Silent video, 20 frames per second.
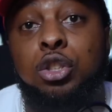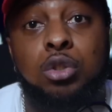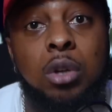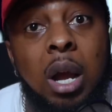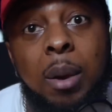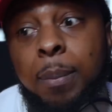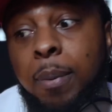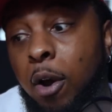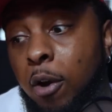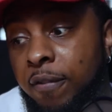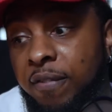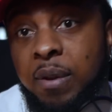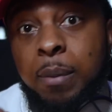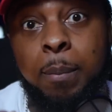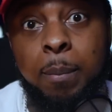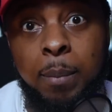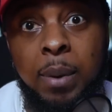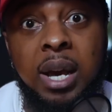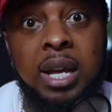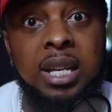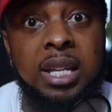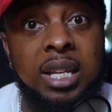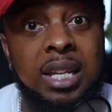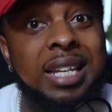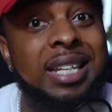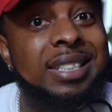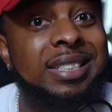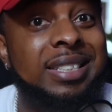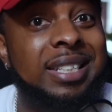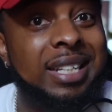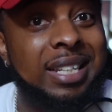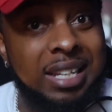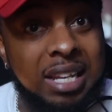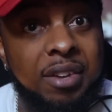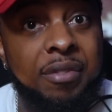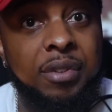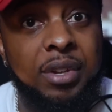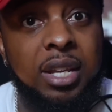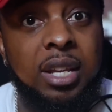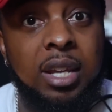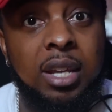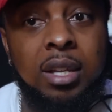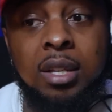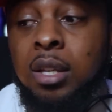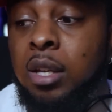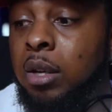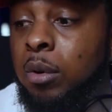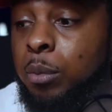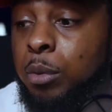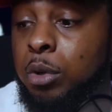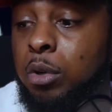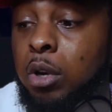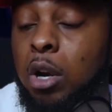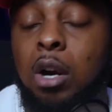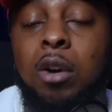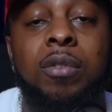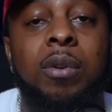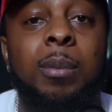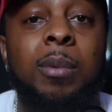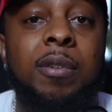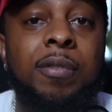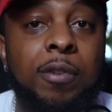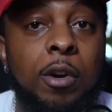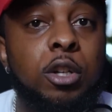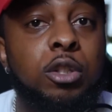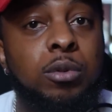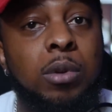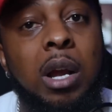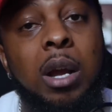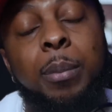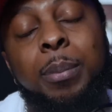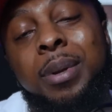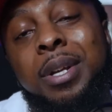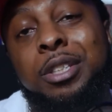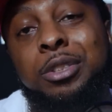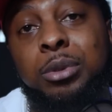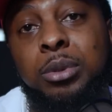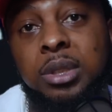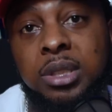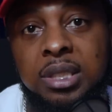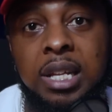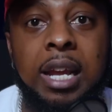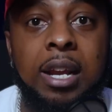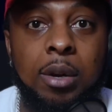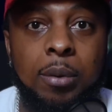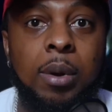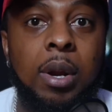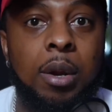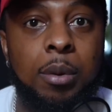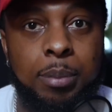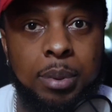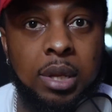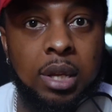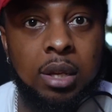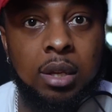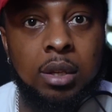drop off in money is significant when you go from a first round pick to a second round pick.